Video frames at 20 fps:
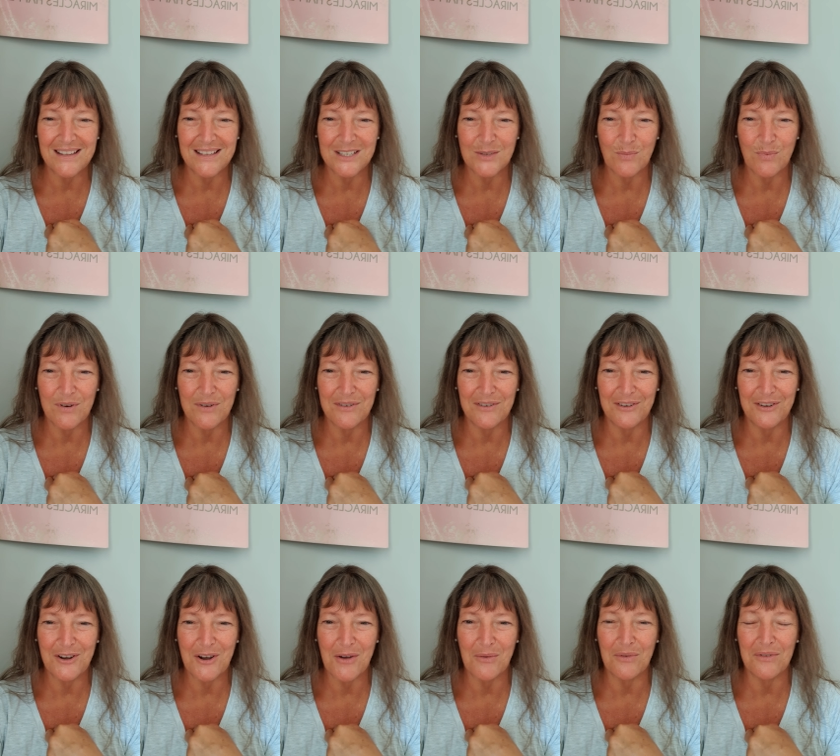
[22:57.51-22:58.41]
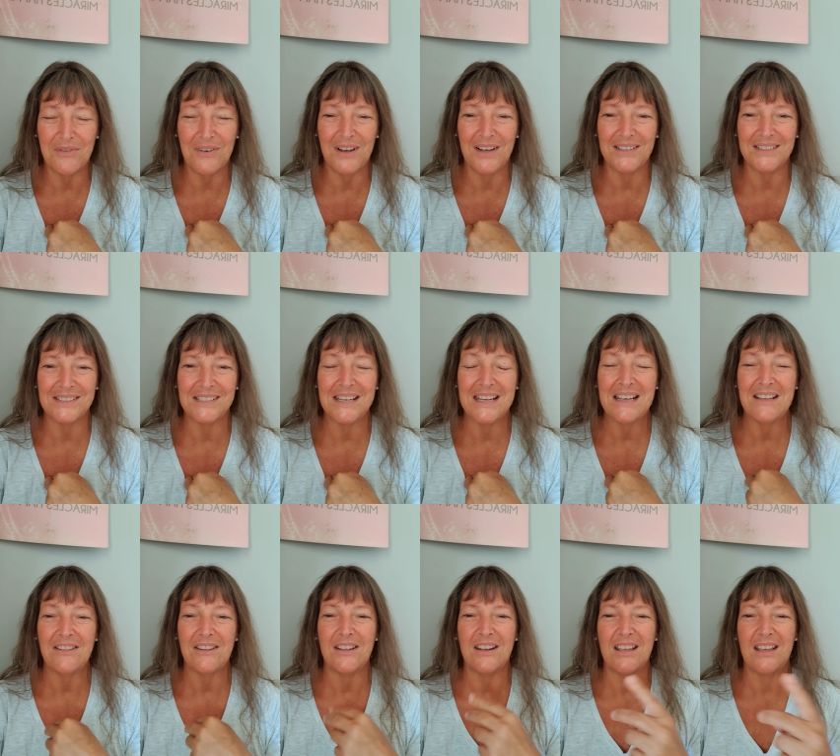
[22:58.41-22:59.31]
the Spirit of God, with us
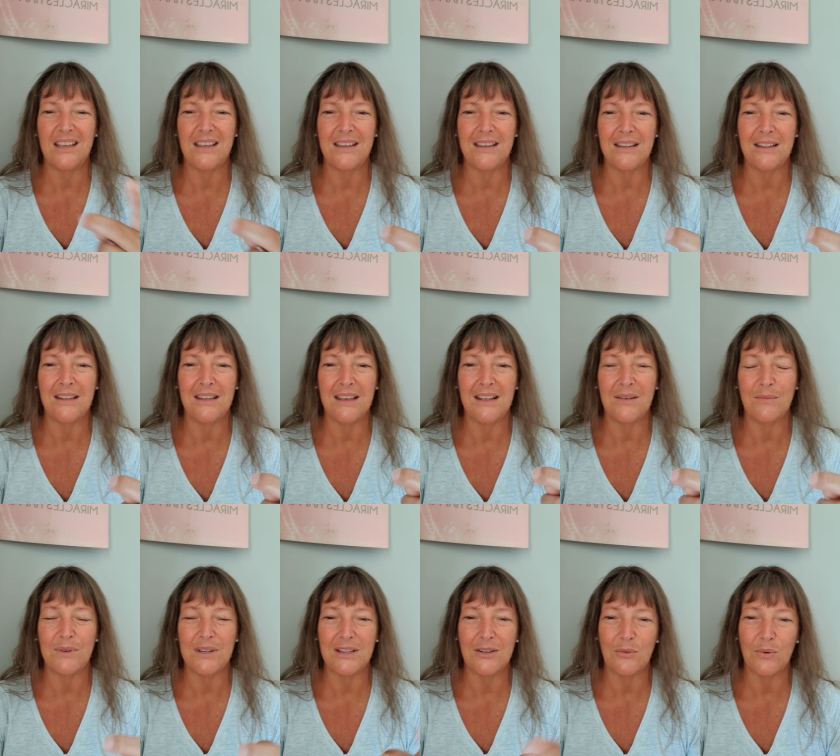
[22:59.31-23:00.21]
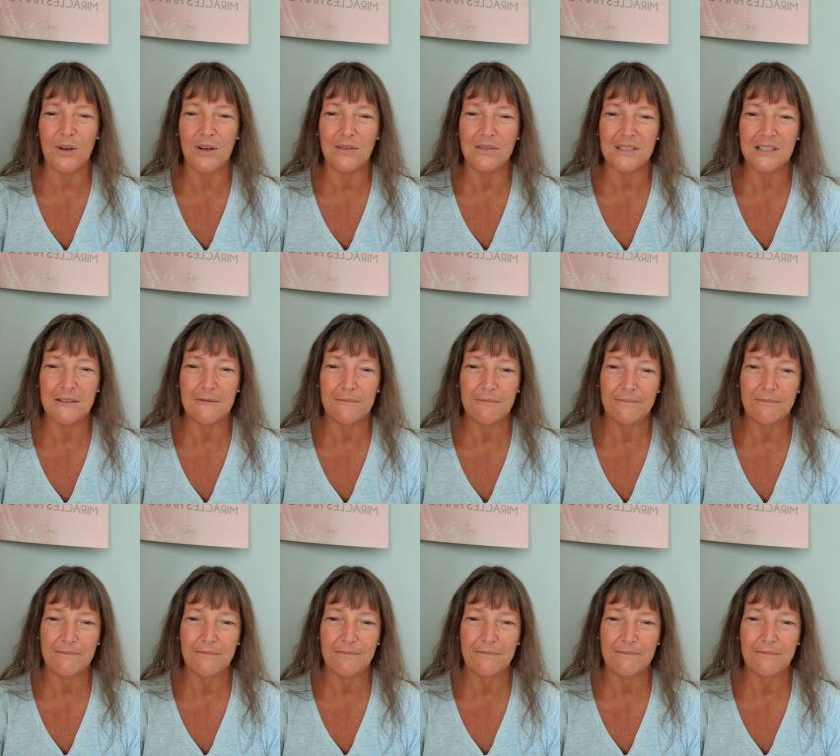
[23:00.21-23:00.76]
than He, the enemy in the world.